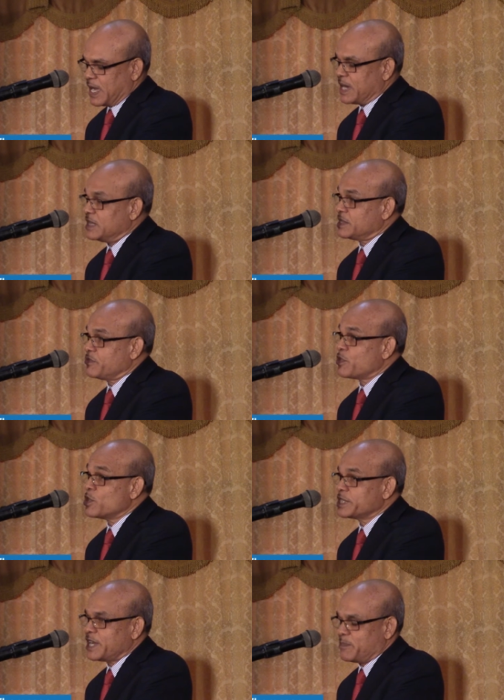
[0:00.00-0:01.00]
and is the
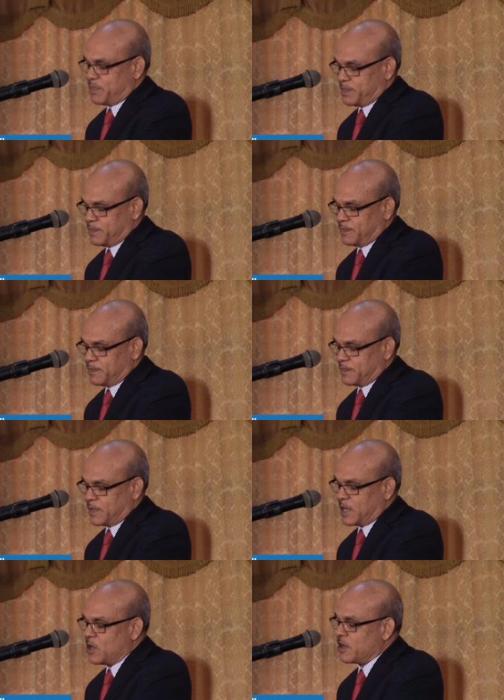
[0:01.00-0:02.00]
first step
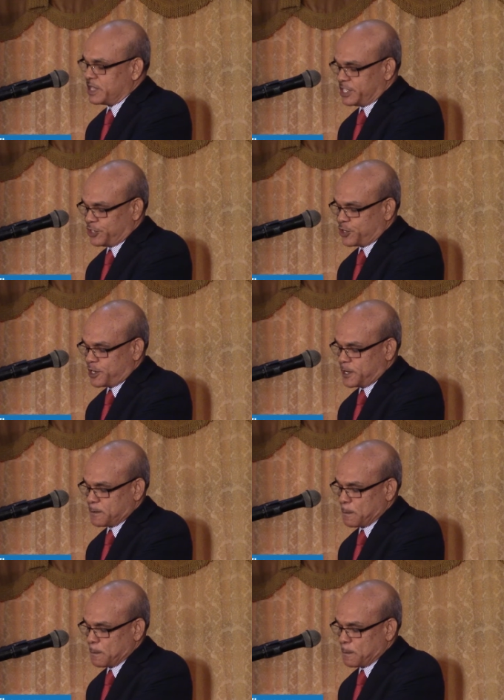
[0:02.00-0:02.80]
along this journey.